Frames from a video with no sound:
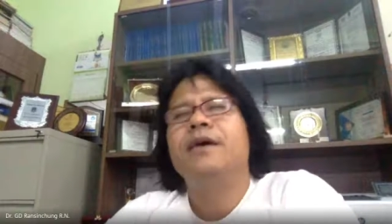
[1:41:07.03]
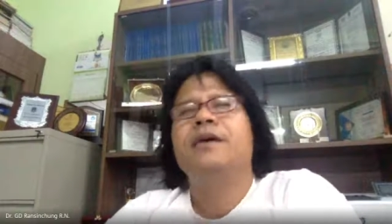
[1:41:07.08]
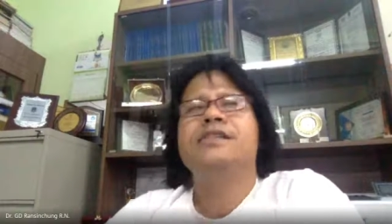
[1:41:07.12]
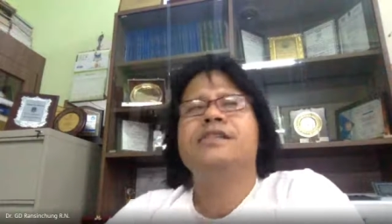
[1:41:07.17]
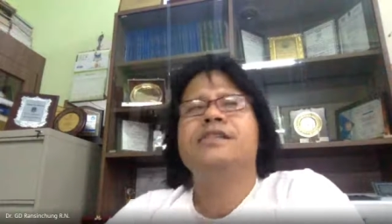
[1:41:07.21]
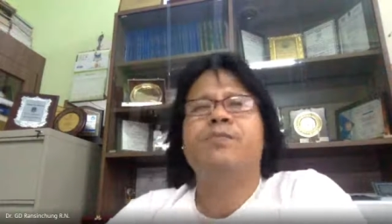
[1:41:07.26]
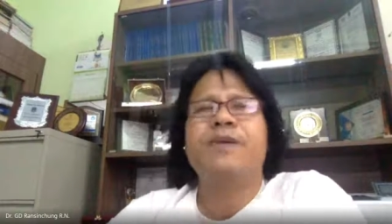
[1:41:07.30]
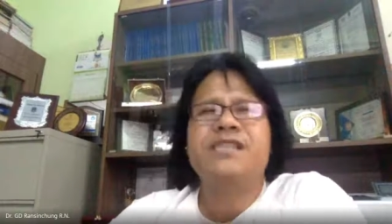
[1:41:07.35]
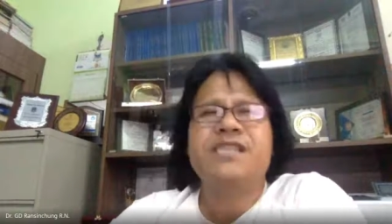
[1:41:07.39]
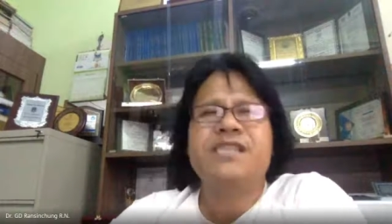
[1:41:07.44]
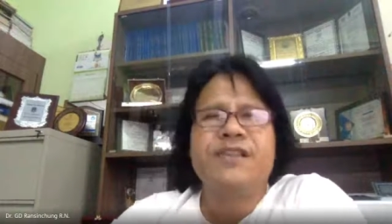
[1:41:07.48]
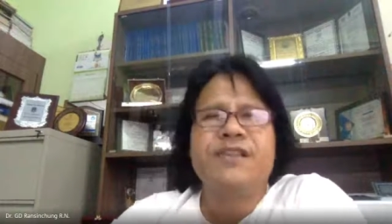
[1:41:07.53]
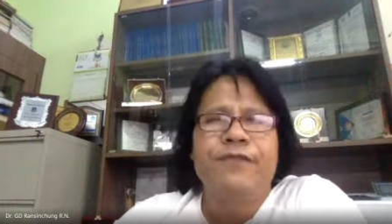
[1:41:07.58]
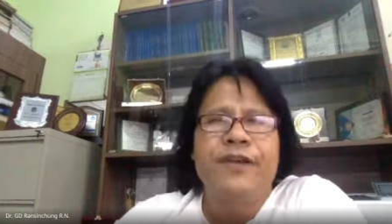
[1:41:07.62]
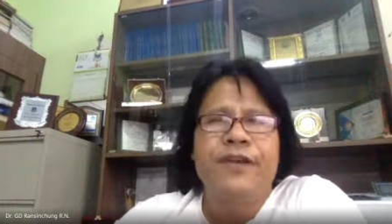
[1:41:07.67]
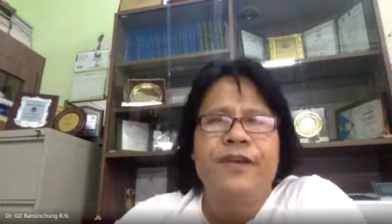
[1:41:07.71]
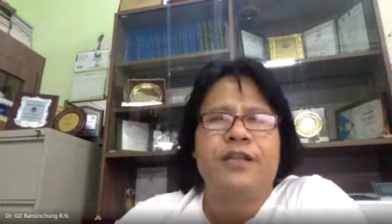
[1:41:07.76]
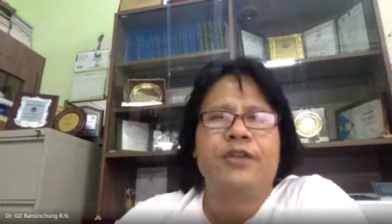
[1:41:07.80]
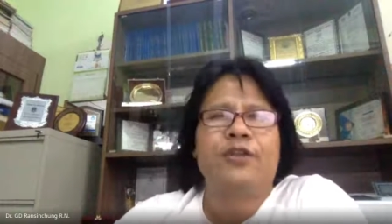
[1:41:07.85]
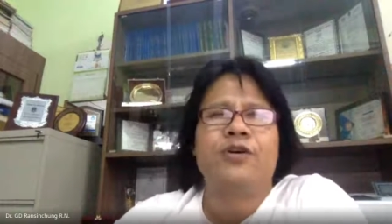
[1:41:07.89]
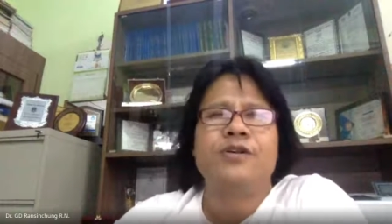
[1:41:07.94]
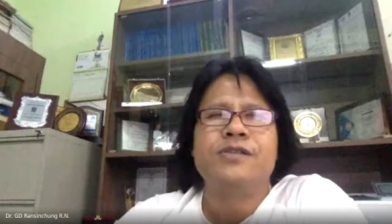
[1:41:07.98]

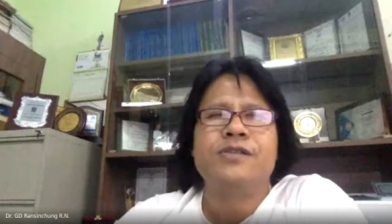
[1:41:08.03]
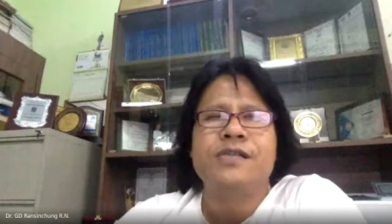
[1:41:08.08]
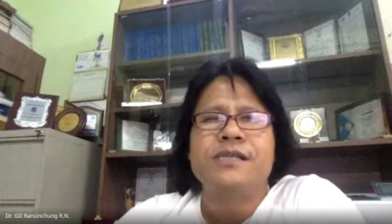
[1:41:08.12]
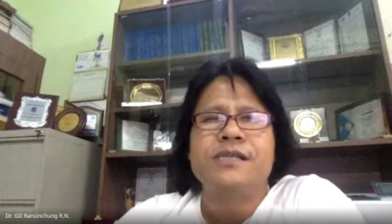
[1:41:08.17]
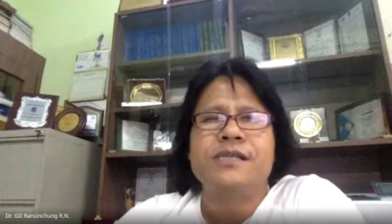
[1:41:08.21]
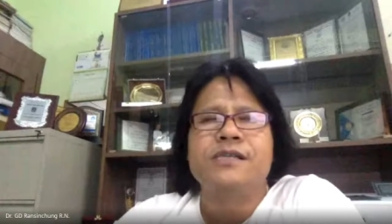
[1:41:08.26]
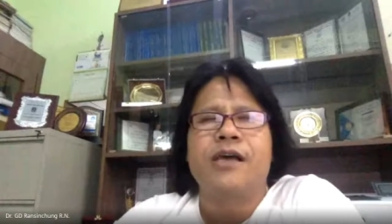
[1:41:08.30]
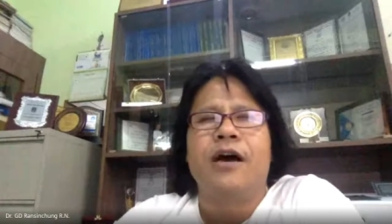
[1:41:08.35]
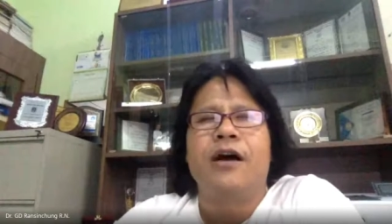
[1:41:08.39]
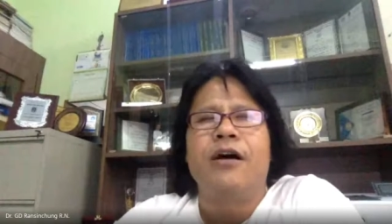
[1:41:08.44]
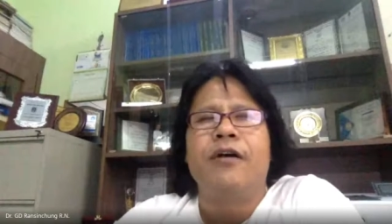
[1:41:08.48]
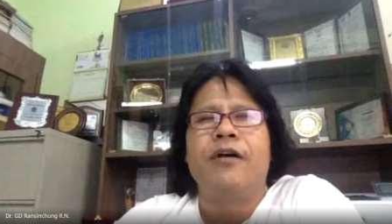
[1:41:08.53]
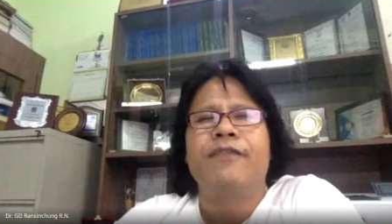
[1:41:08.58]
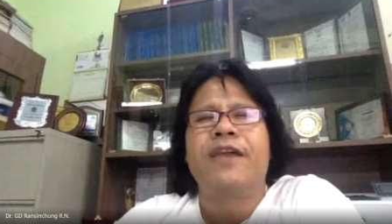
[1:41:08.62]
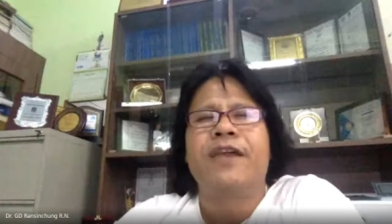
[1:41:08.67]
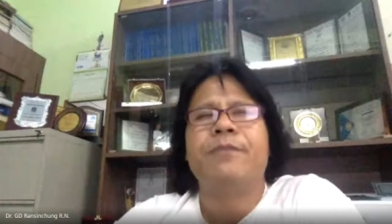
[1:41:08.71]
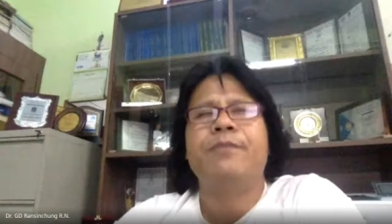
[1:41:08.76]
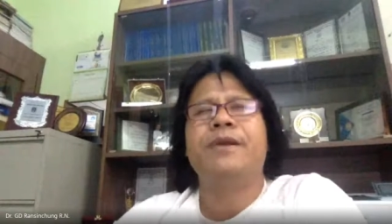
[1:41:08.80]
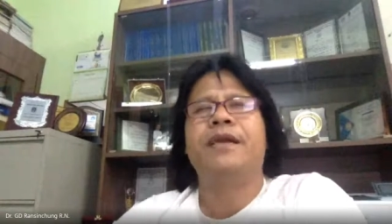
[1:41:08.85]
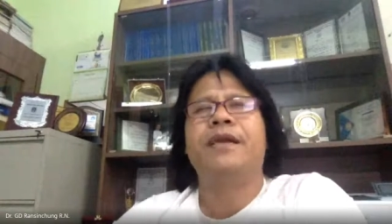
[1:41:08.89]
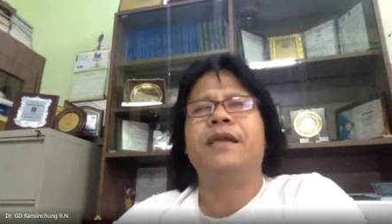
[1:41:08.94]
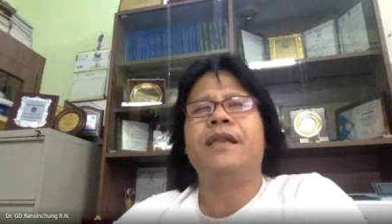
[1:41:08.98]
specific doses of
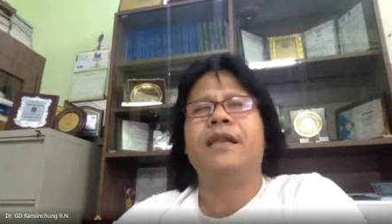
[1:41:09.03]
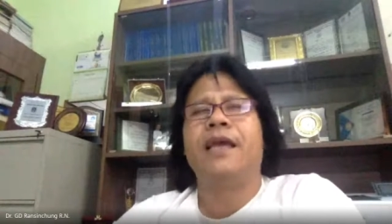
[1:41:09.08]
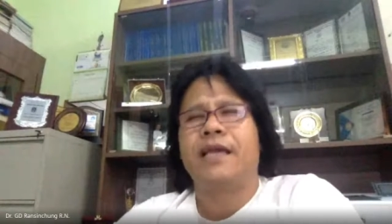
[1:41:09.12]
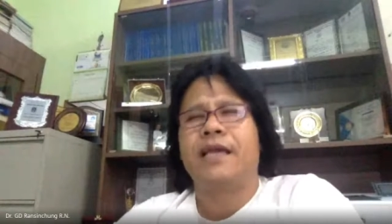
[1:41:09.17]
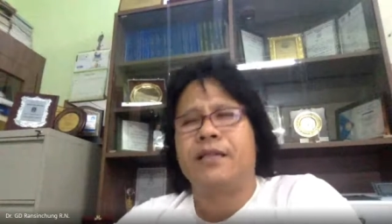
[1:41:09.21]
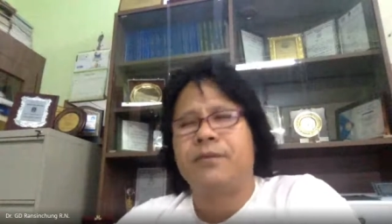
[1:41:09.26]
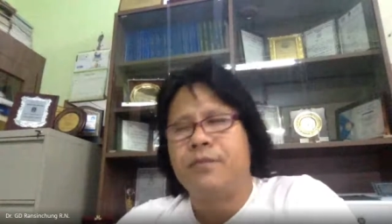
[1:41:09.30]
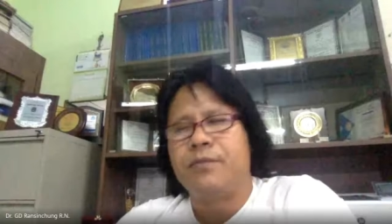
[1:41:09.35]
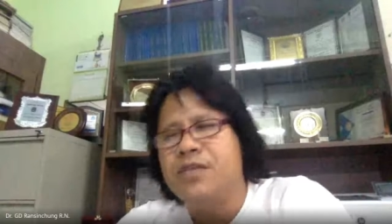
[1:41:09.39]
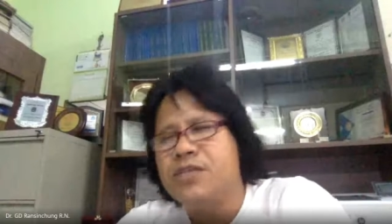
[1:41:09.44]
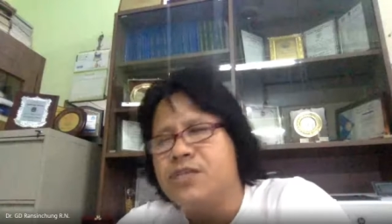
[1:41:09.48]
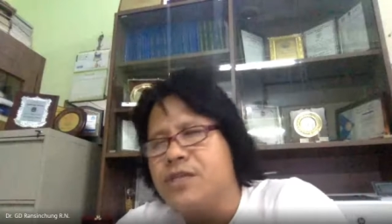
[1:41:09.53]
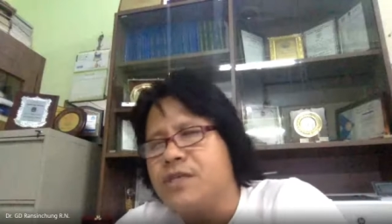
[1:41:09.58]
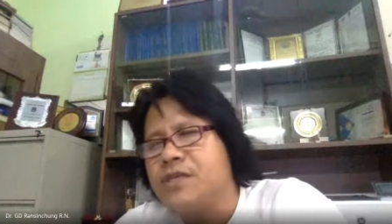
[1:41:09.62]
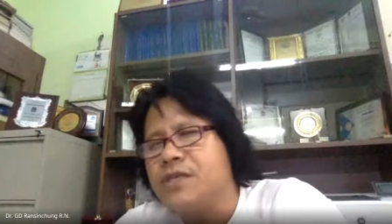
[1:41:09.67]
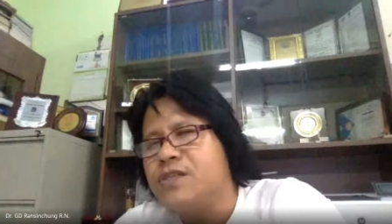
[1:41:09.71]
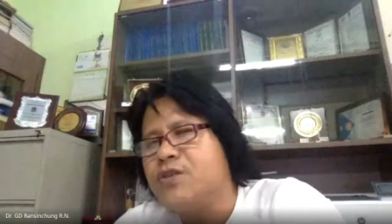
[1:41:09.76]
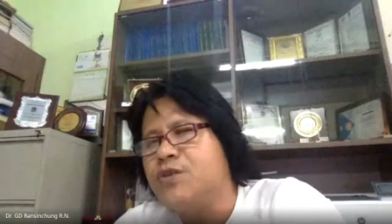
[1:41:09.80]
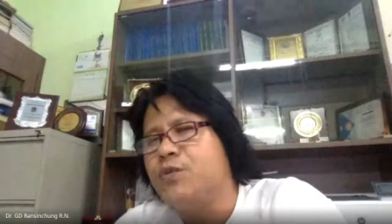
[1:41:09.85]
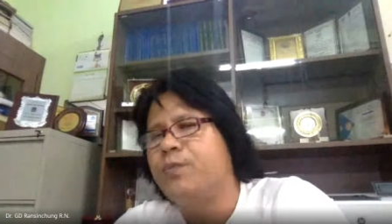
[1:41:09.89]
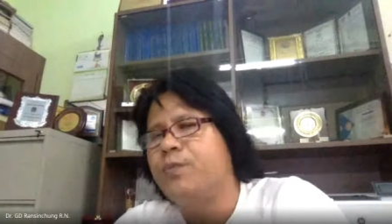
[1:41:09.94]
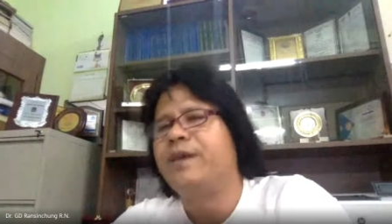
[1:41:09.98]
chemical
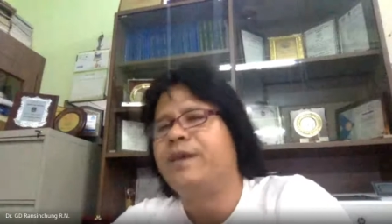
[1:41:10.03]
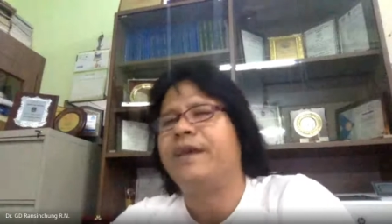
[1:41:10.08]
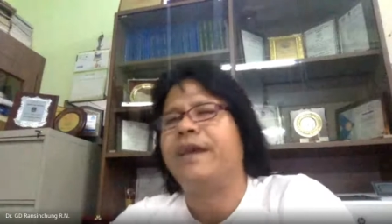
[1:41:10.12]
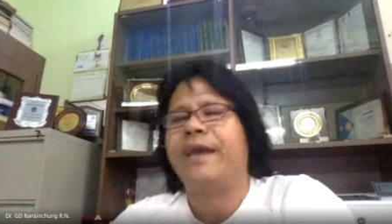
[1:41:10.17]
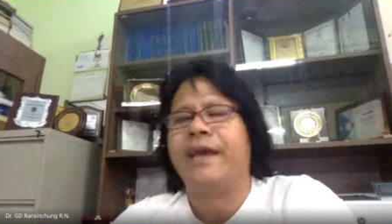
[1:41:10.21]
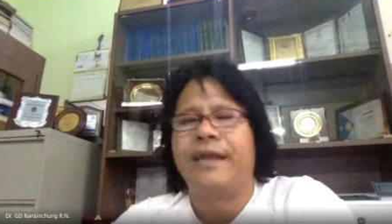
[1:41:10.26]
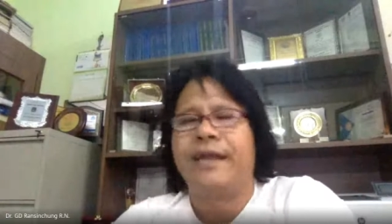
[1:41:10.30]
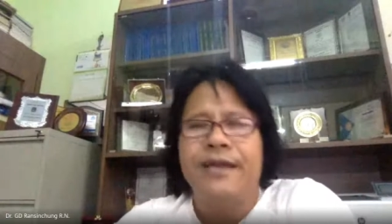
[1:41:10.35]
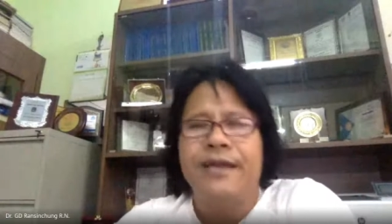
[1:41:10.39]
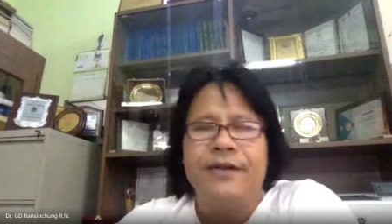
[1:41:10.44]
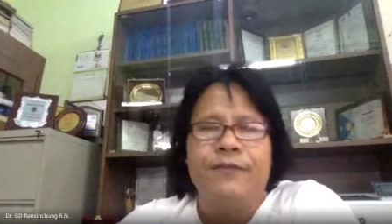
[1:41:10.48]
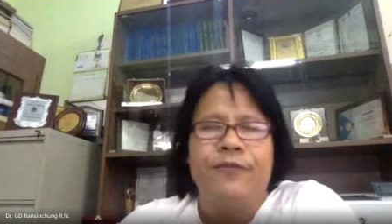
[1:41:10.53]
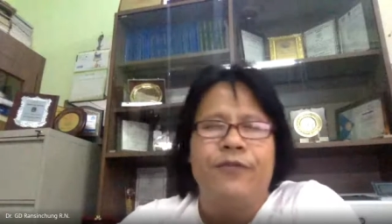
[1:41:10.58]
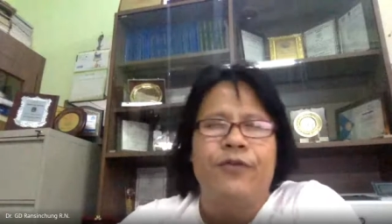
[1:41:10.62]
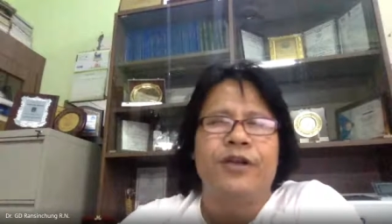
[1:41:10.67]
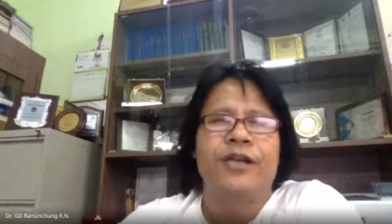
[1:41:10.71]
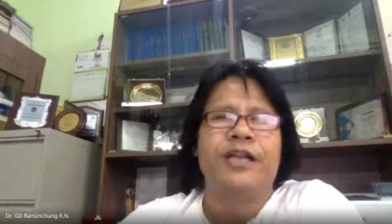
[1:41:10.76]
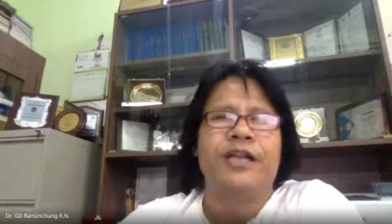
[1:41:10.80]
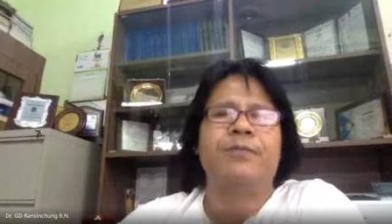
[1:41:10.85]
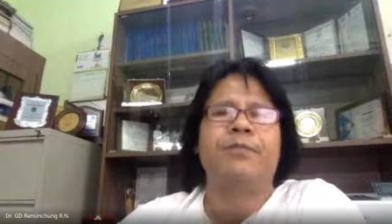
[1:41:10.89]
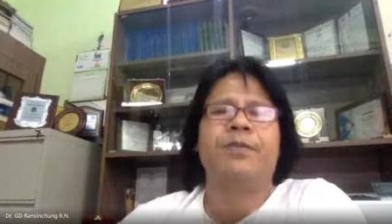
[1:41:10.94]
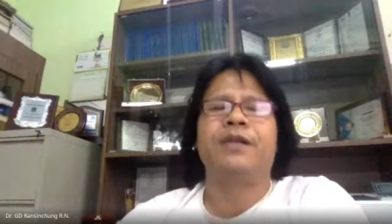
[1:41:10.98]
admixtures to be added for
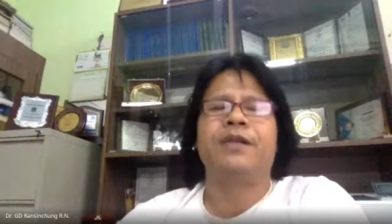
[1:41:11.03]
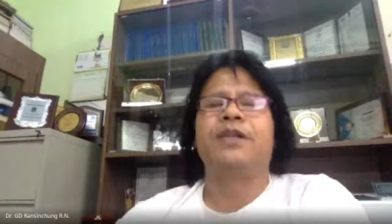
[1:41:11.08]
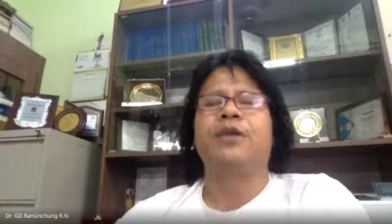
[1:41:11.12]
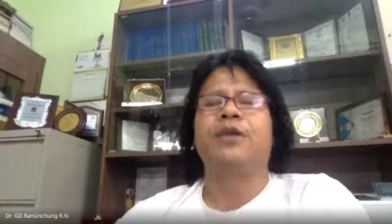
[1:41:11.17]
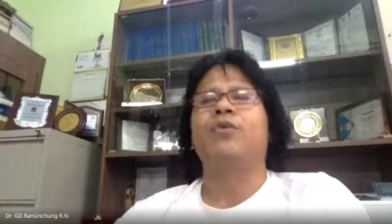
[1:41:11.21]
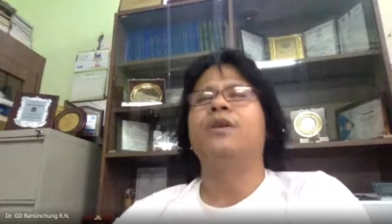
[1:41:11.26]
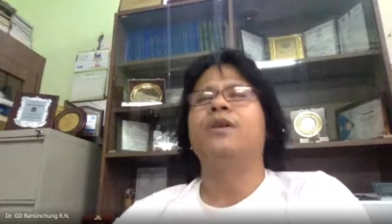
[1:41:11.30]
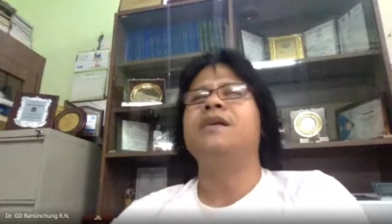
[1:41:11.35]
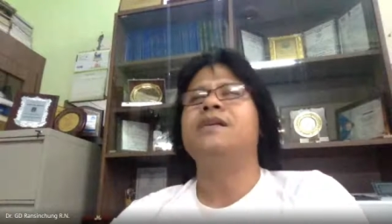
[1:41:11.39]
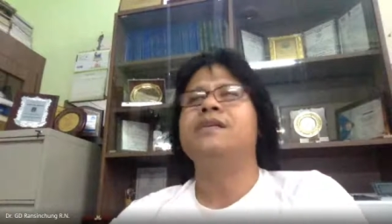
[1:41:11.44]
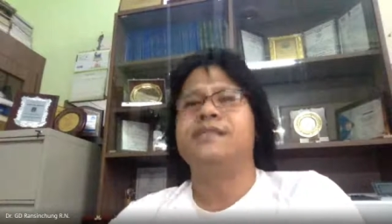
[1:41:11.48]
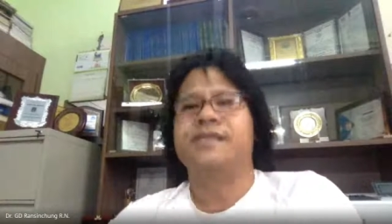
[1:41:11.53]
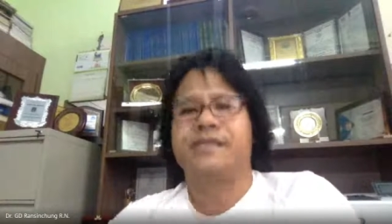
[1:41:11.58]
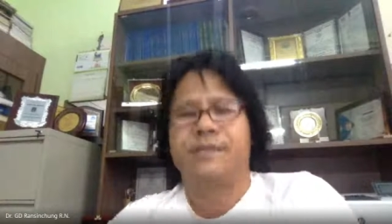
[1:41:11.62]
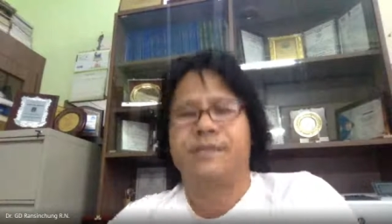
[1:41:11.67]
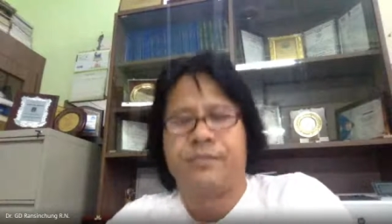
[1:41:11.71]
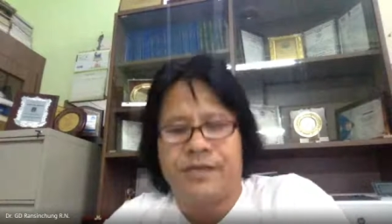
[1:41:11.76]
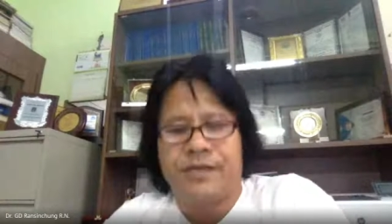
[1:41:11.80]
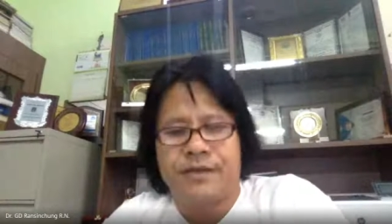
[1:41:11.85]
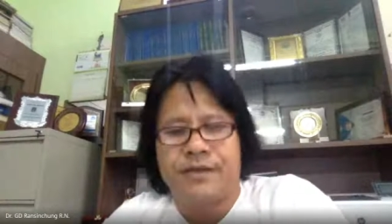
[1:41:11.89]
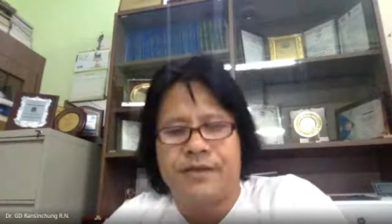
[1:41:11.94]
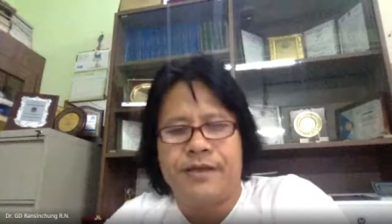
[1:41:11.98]
that particular
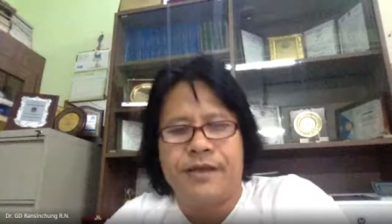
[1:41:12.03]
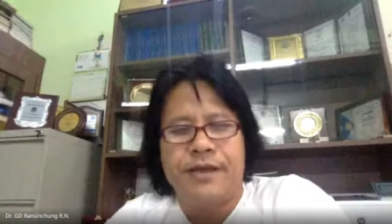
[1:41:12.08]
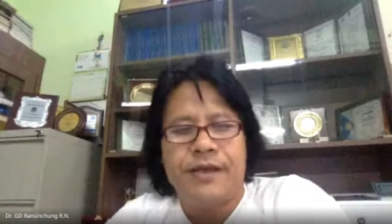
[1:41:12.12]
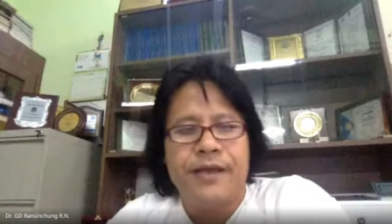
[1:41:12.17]
cement.